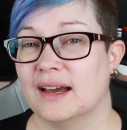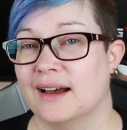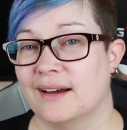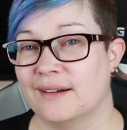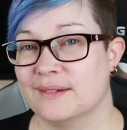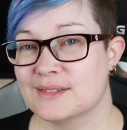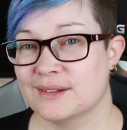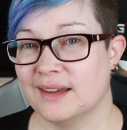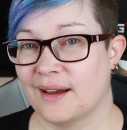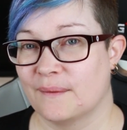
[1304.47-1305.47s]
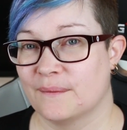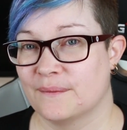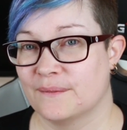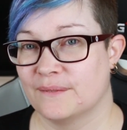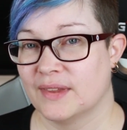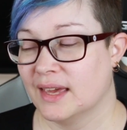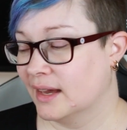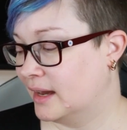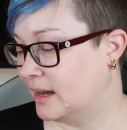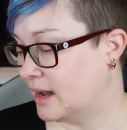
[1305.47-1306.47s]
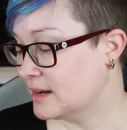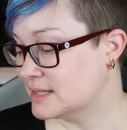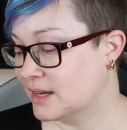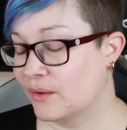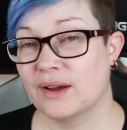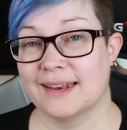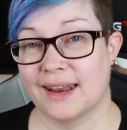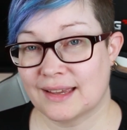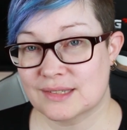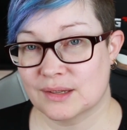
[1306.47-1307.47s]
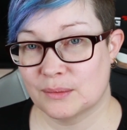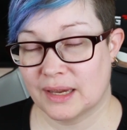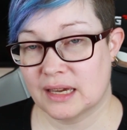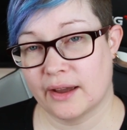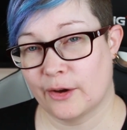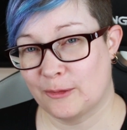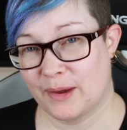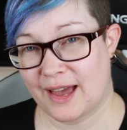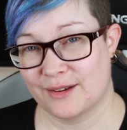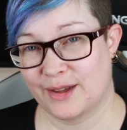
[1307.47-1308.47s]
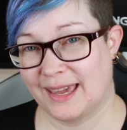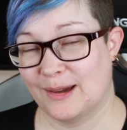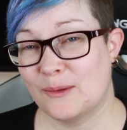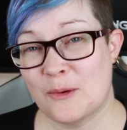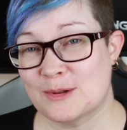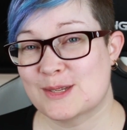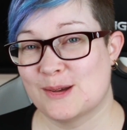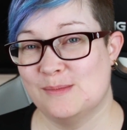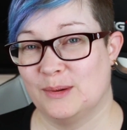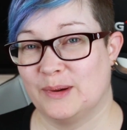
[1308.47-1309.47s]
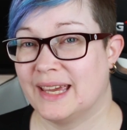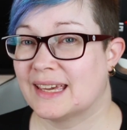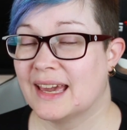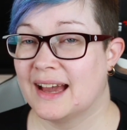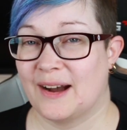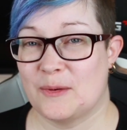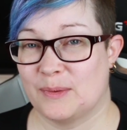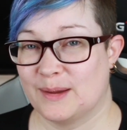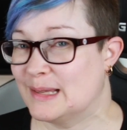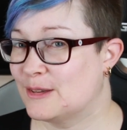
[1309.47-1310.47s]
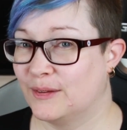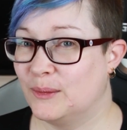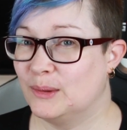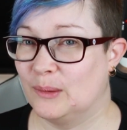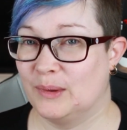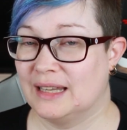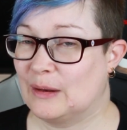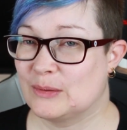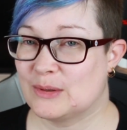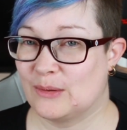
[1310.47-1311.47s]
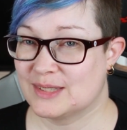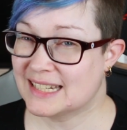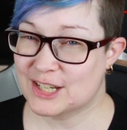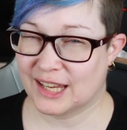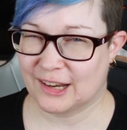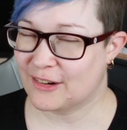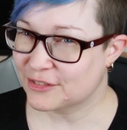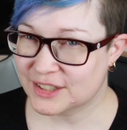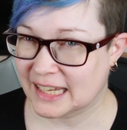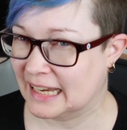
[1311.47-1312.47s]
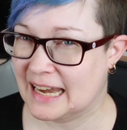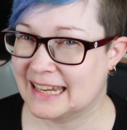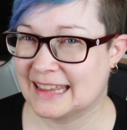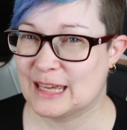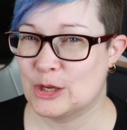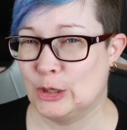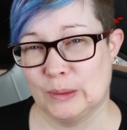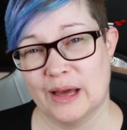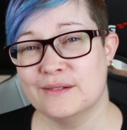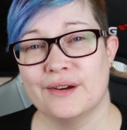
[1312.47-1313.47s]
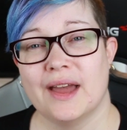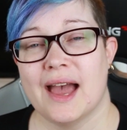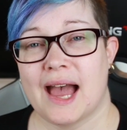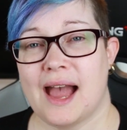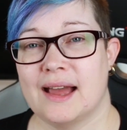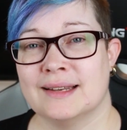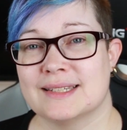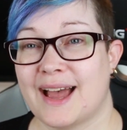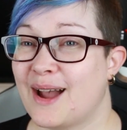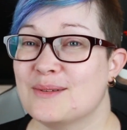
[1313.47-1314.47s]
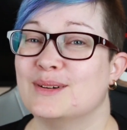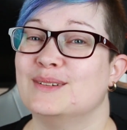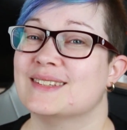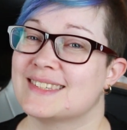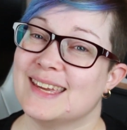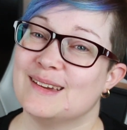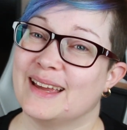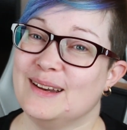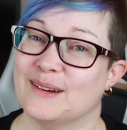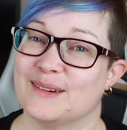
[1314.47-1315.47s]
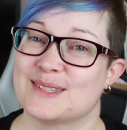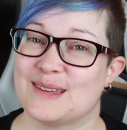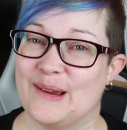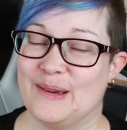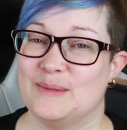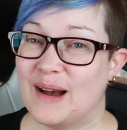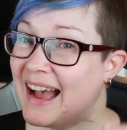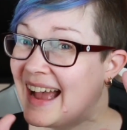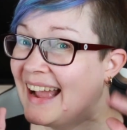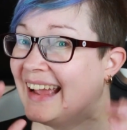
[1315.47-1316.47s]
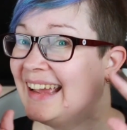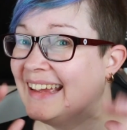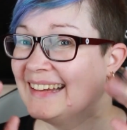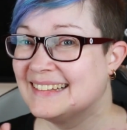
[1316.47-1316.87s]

So yeah. Until next week, I hope you have a awesome week. Hope it's filled with a lot of stitching and crafting and anything you love. And I will see you later. So bye!